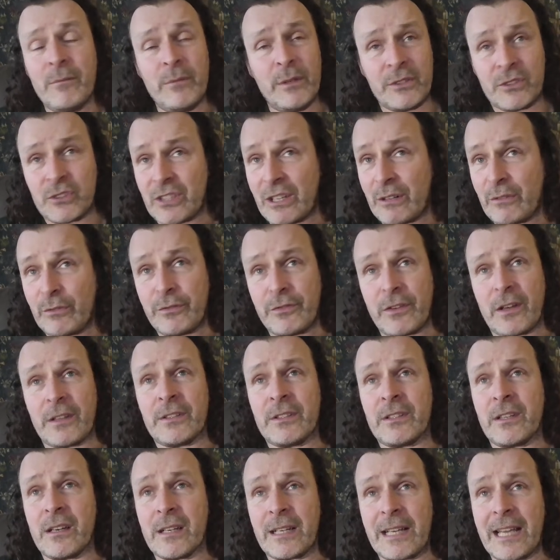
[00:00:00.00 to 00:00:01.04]

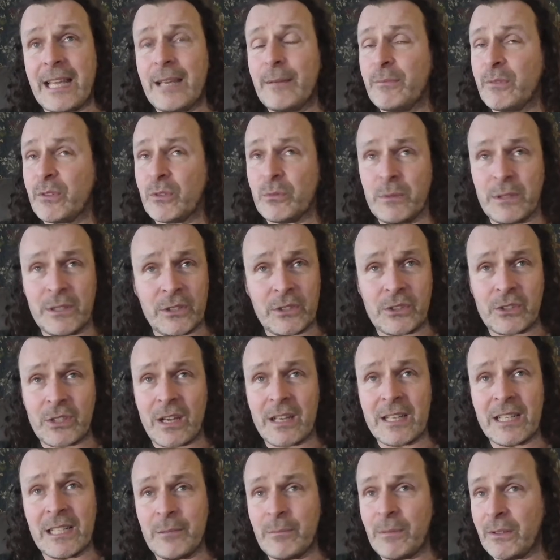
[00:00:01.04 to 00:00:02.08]
self-fund our games and we
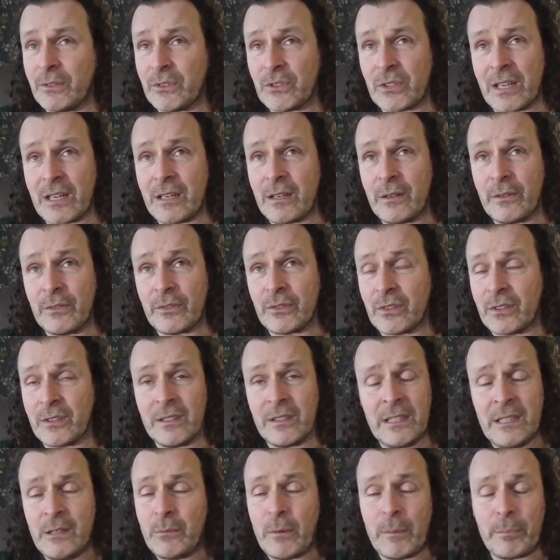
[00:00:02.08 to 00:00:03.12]
design them ourselves, and
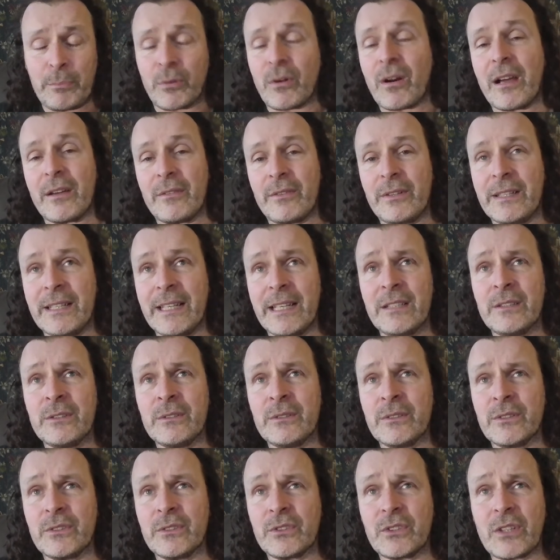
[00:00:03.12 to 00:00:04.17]
we're privately
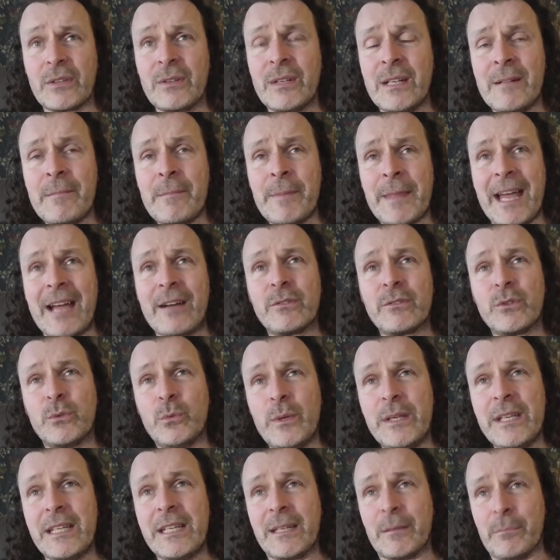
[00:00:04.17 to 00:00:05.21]
owned. So how do
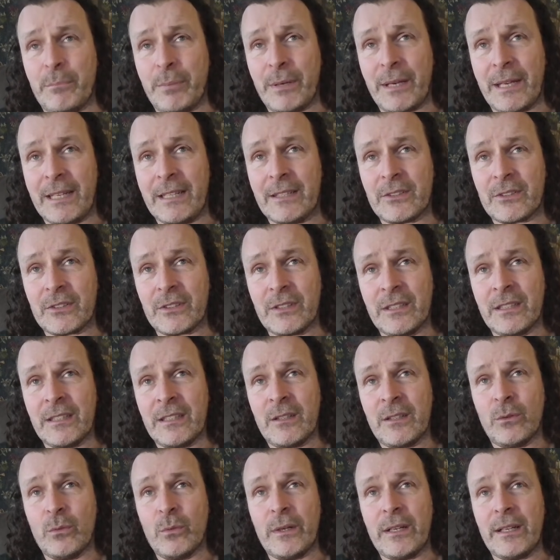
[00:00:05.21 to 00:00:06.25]
we compete
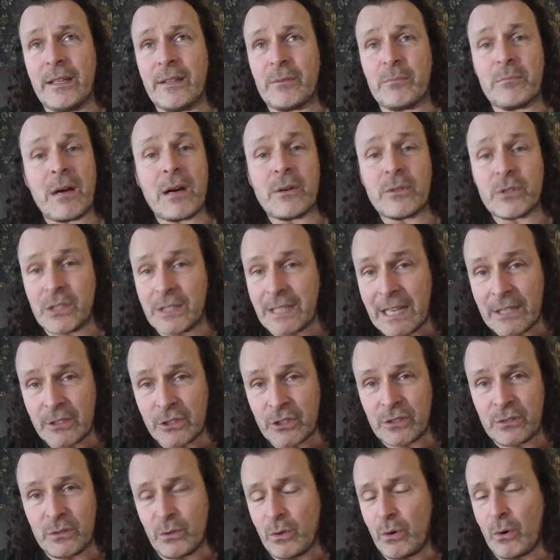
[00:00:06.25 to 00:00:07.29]
with
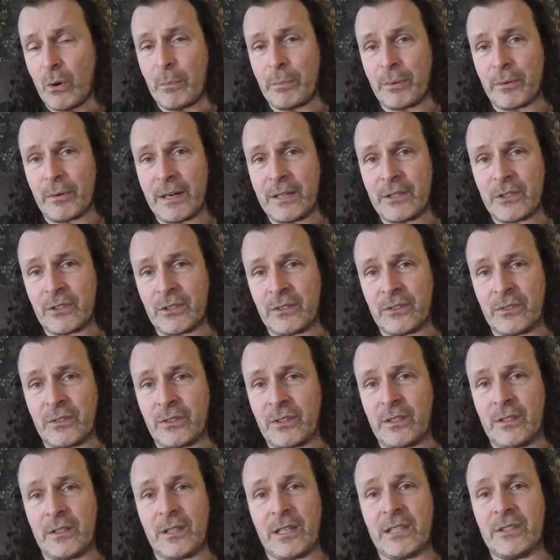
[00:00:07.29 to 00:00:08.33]
multinational corporations
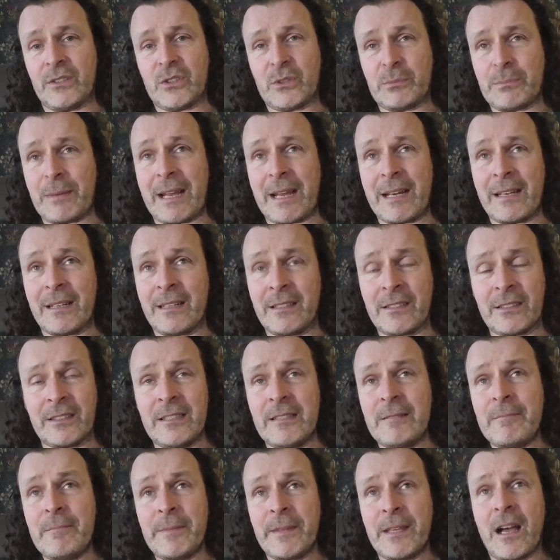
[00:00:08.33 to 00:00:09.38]
that can spend
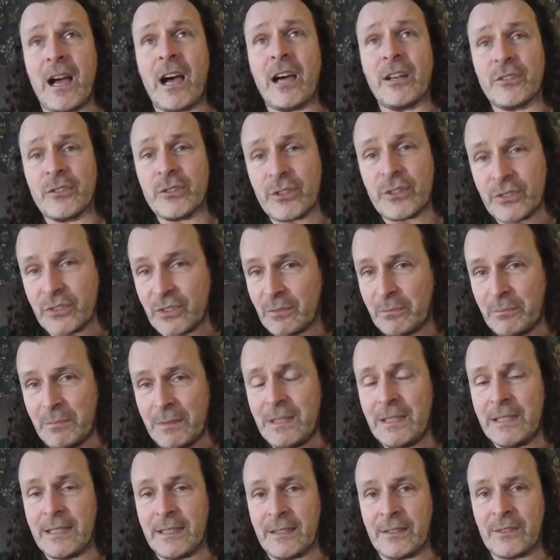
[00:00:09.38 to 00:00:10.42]
hundreds of
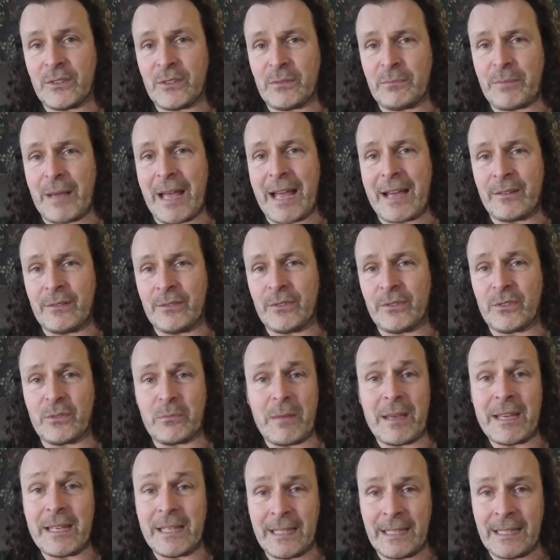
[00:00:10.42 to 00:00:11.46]
millions of pounds
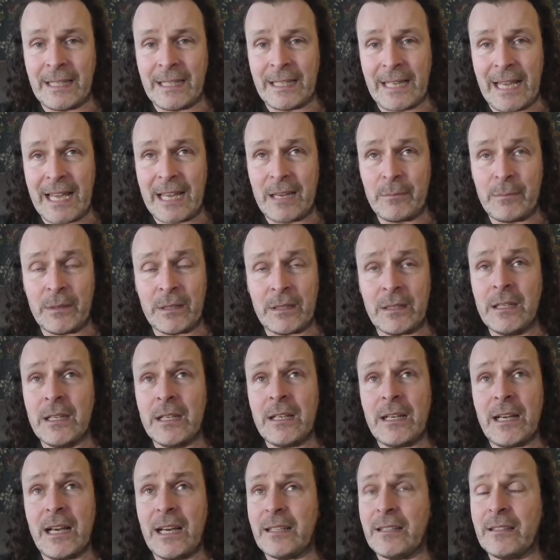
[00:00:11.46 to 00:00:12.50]
making a game
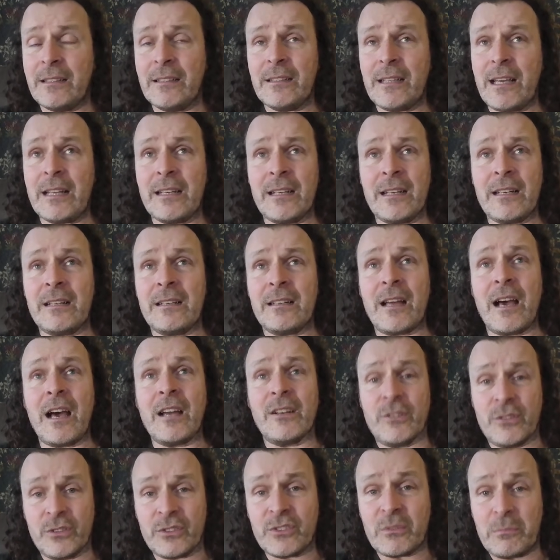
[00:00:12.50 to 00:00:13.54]
and
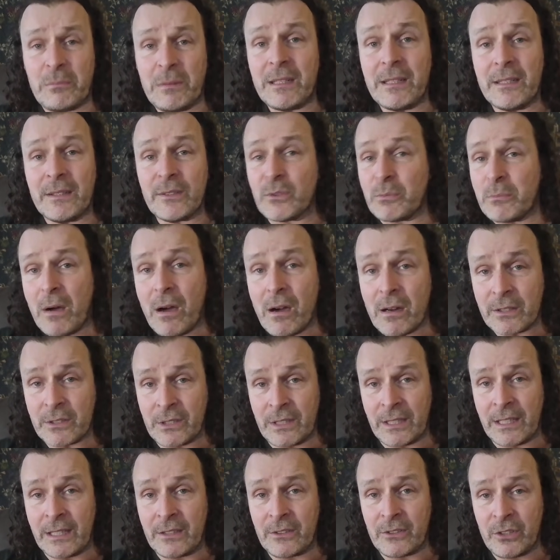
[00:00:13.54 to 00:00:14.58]
hundreds of millions
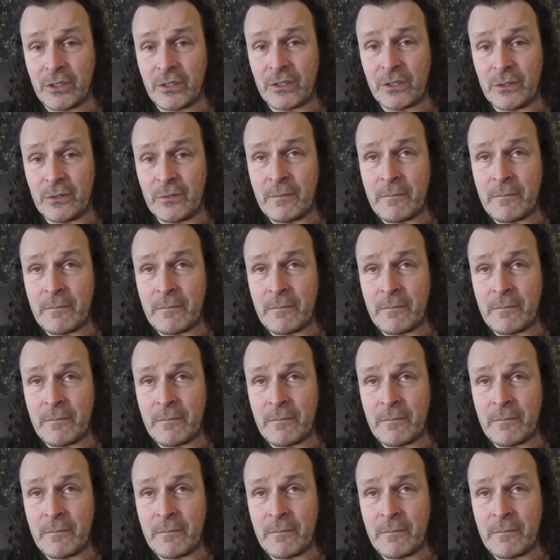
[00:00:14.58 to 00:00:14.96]
marketing it too?